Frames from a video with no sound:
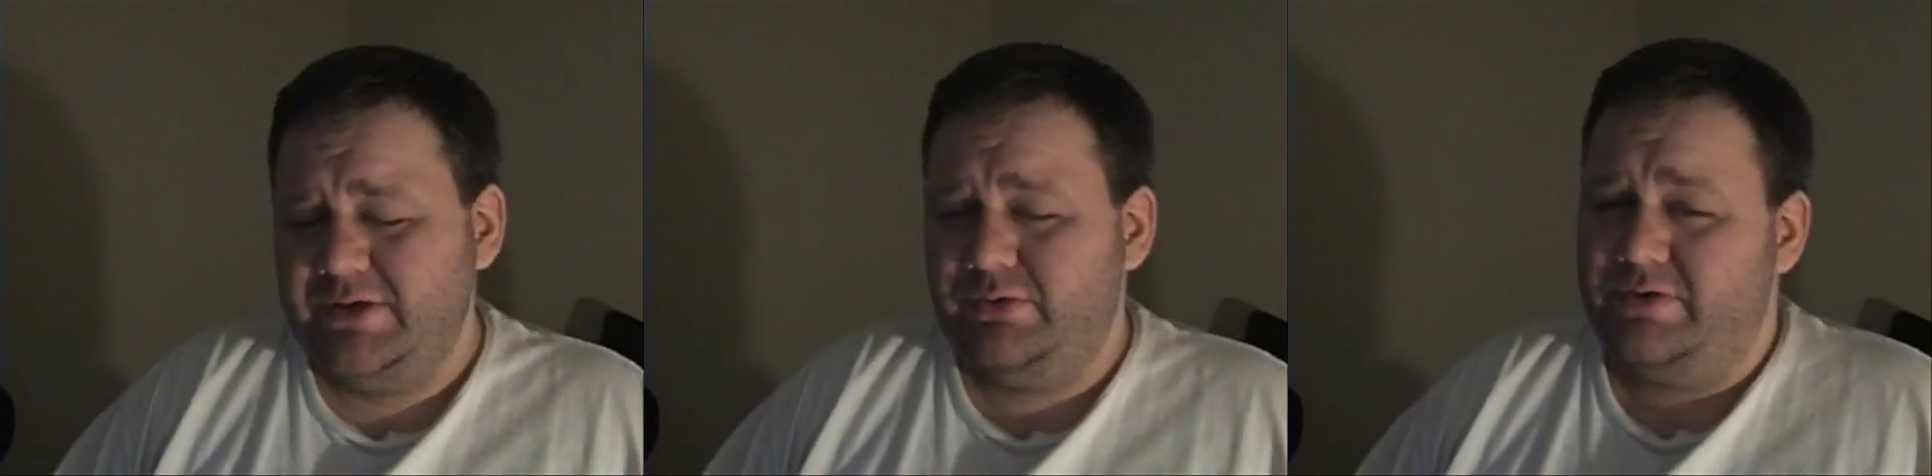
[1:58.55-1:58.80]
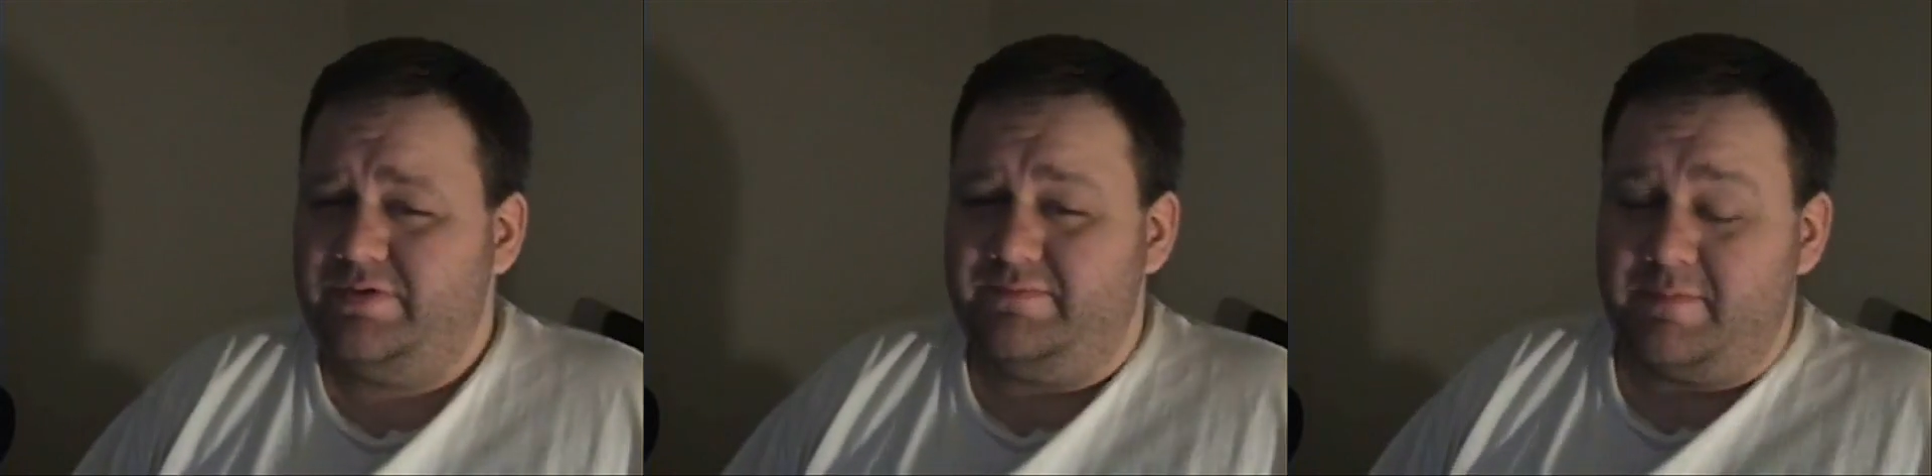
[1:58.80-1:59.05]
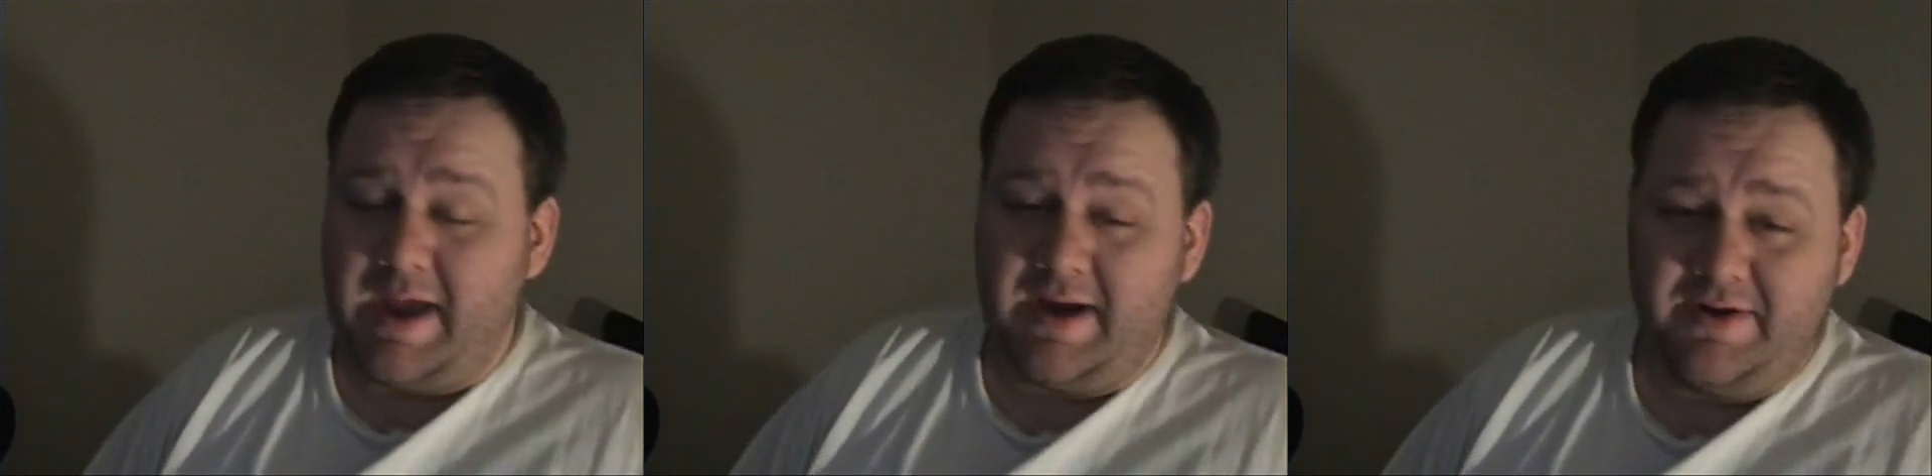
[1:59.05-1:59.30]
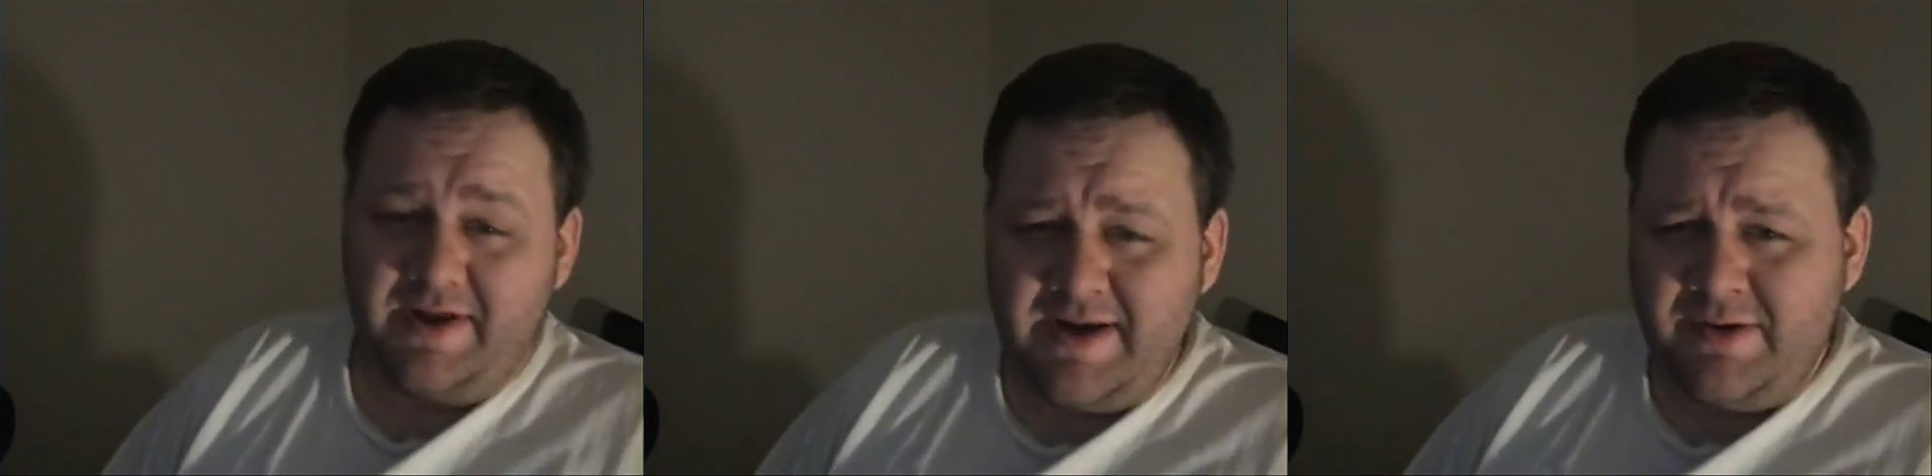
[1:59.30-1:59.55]
It wouldn't have
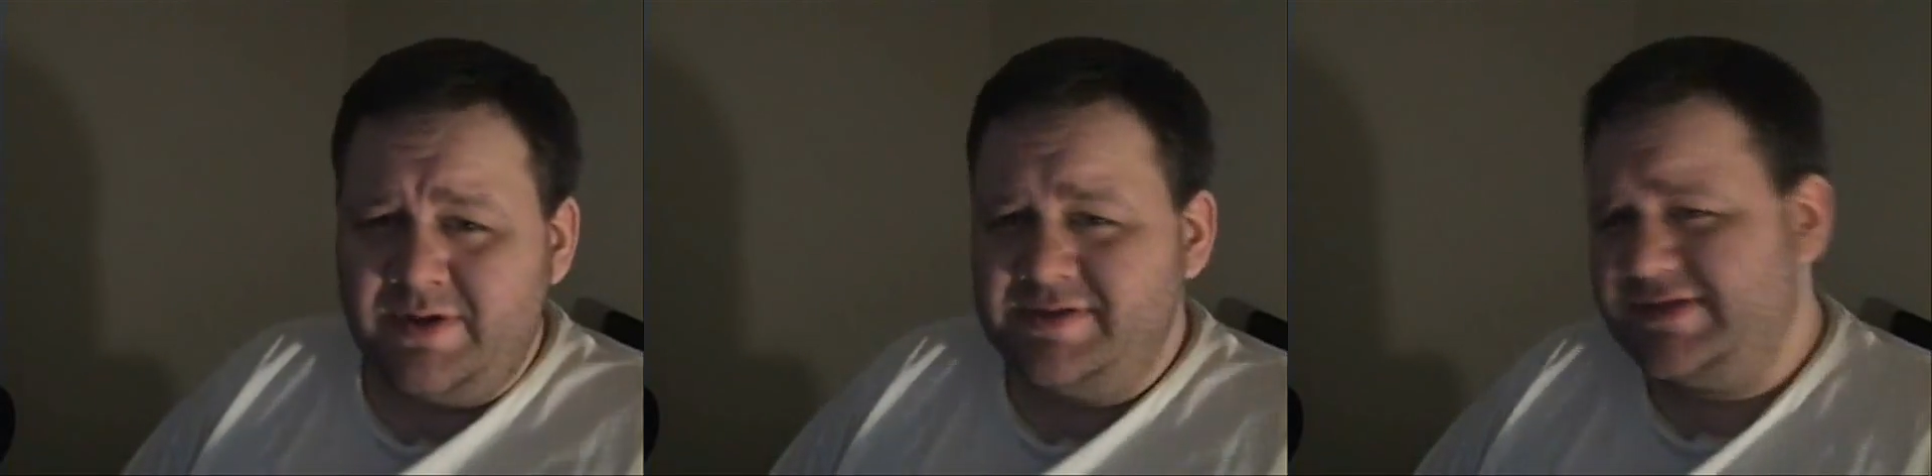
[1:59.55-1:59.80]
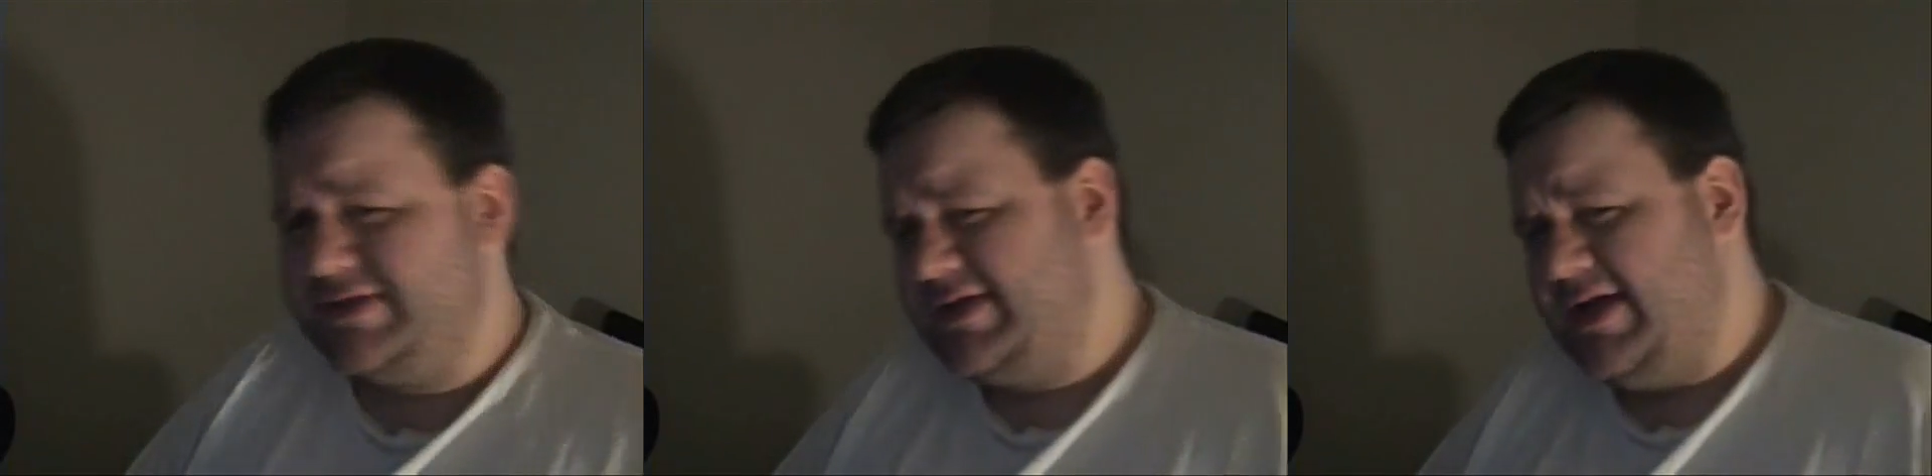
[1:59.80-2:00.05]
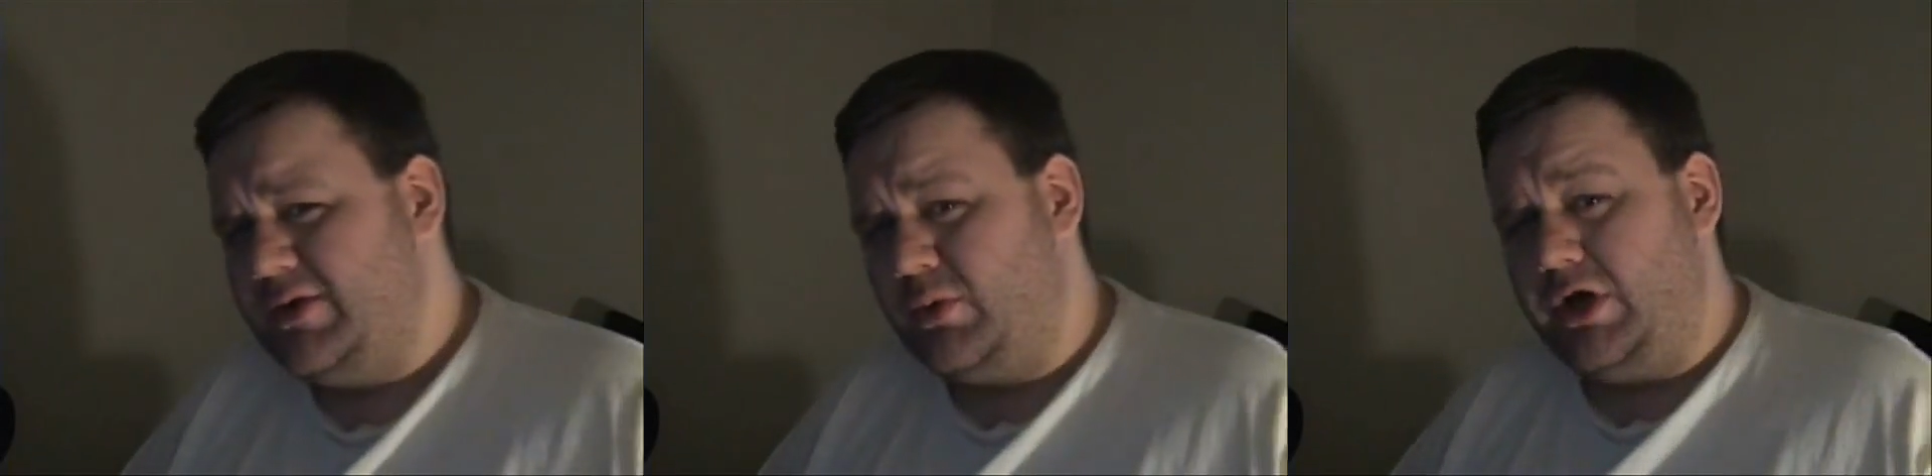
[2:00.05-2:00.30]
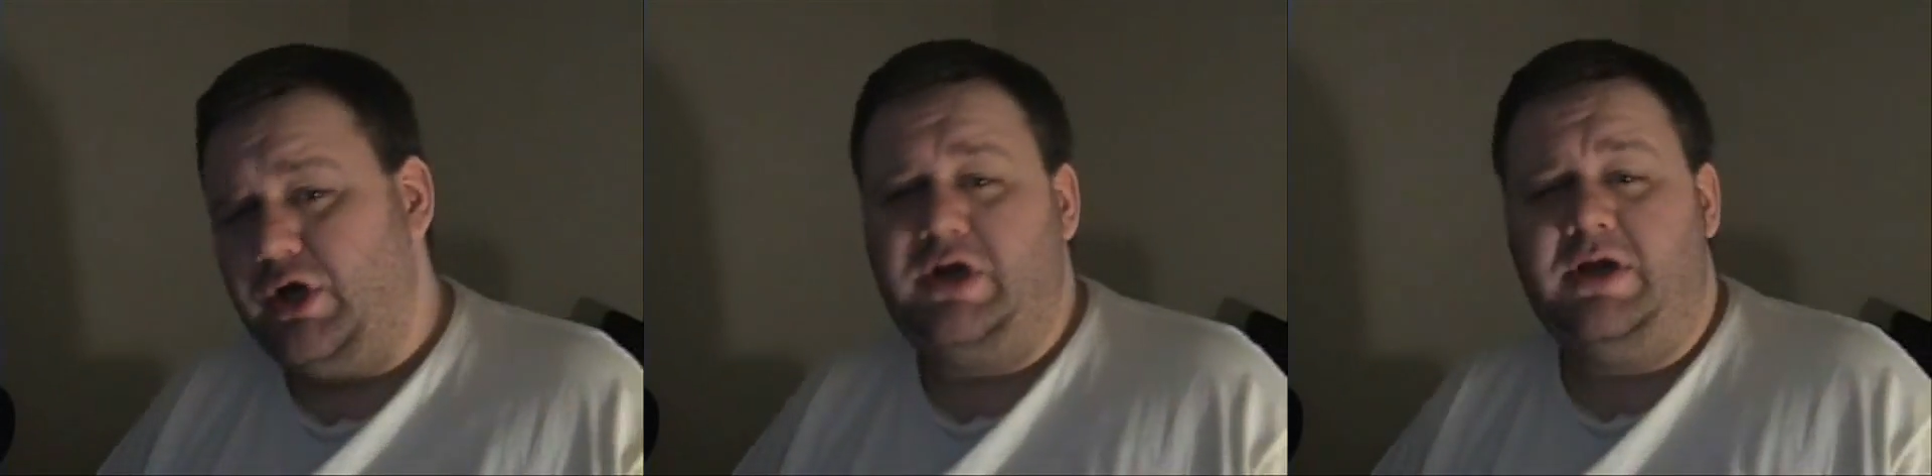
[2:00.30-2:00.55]
mattered anyways because I had to work